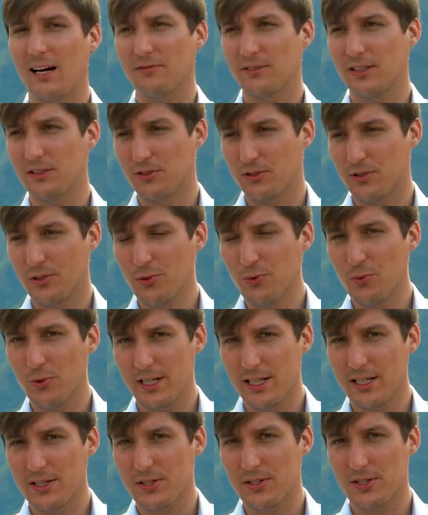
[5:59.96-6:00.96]
after 2
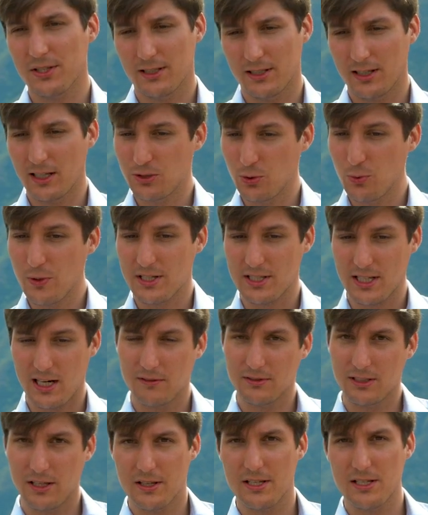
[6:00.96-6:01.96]
weeks. 2 weeks
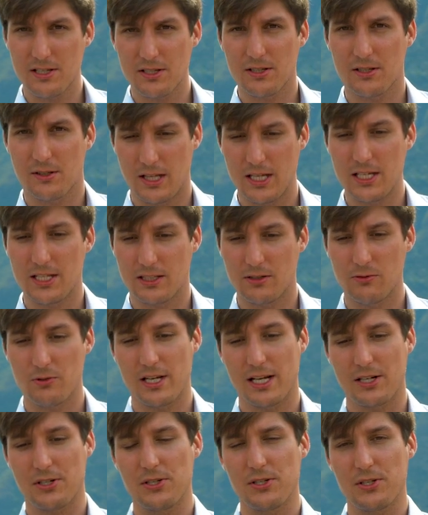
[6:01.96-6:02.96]
after these
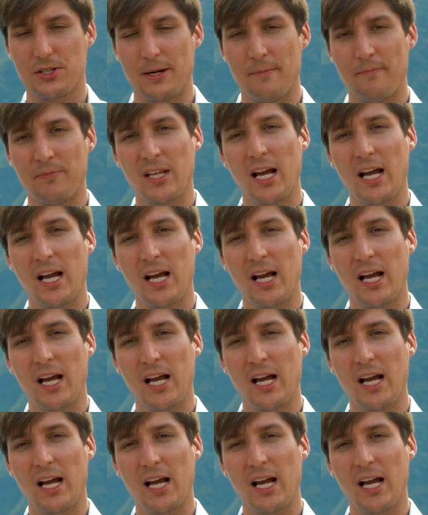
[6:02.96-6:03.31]
transactions,